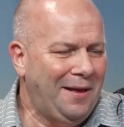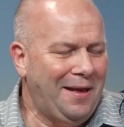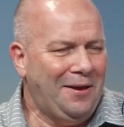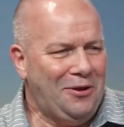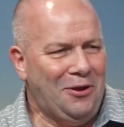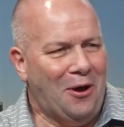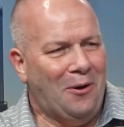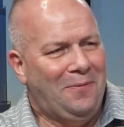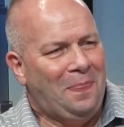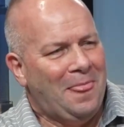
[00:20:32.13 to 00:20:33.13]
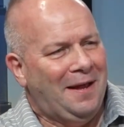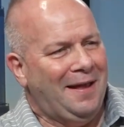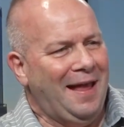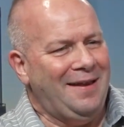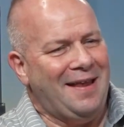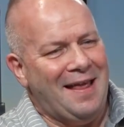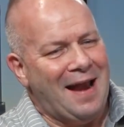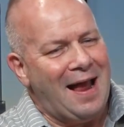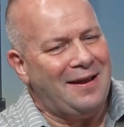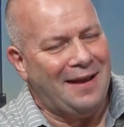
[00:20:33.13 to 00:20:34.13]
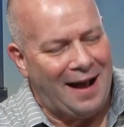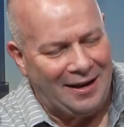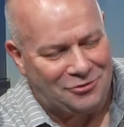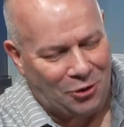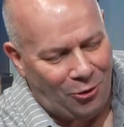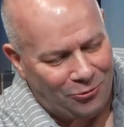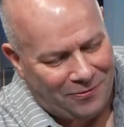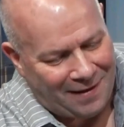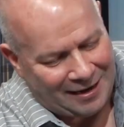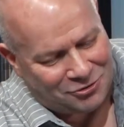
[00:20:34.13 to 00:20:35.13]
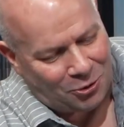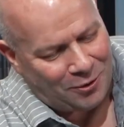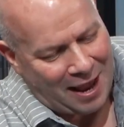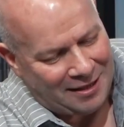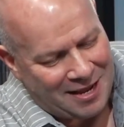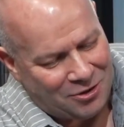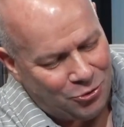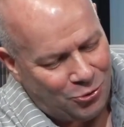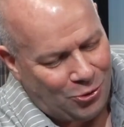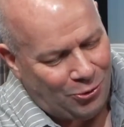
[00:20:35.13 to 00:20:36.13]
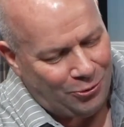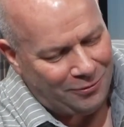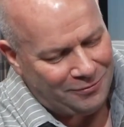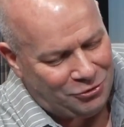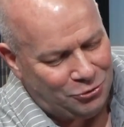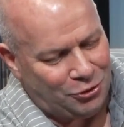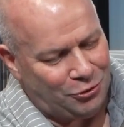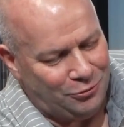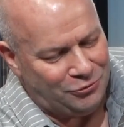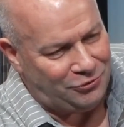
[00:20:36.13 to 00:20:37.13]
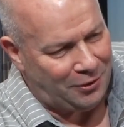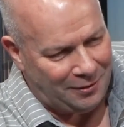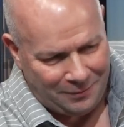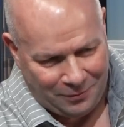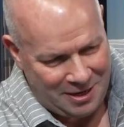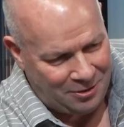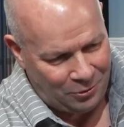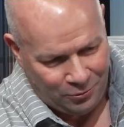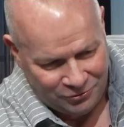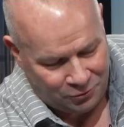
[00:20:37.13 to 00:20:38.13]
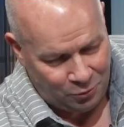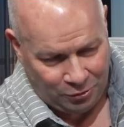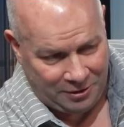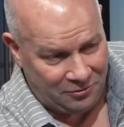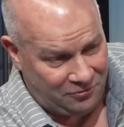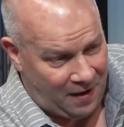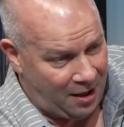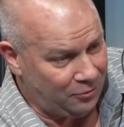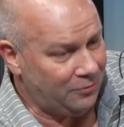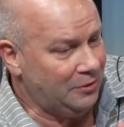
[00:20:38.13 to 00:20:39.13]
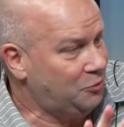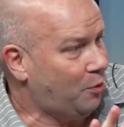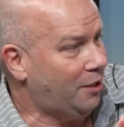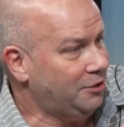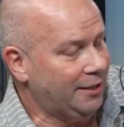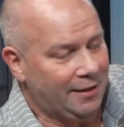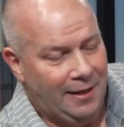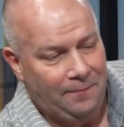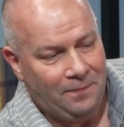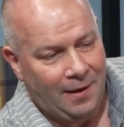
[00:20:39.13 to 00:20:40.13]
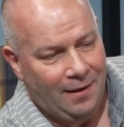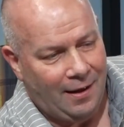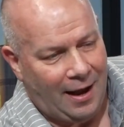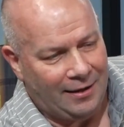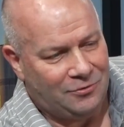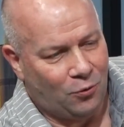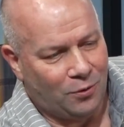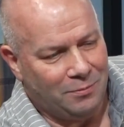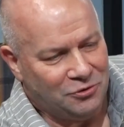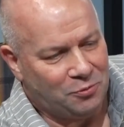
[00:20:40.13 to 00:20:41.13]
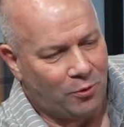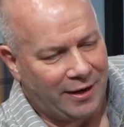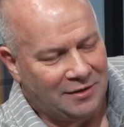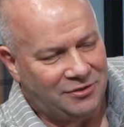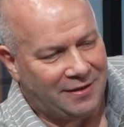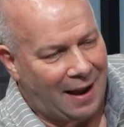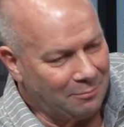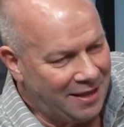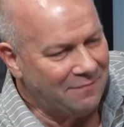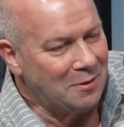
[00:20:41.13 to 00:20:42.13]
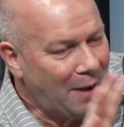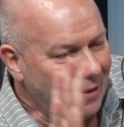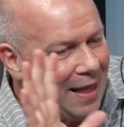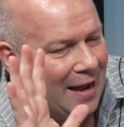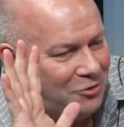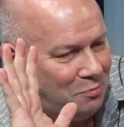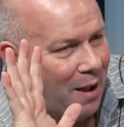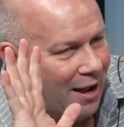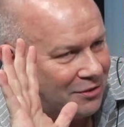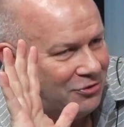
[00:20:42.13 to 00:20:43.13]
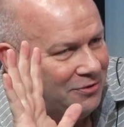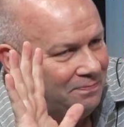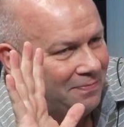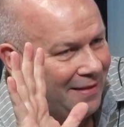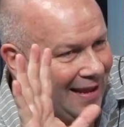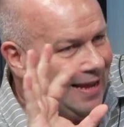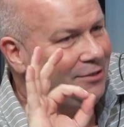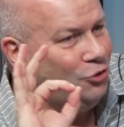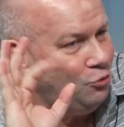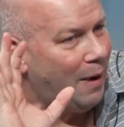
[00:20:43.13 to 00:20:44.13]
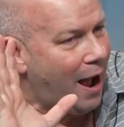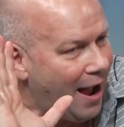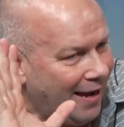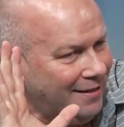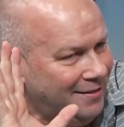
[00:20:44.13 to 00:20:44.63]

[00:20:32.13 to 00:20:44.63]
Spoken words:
And I told Elliot Nukel Jr., who's the leader, really the father of this project. I told him this morning, I said, I'm giving my last box in Dubai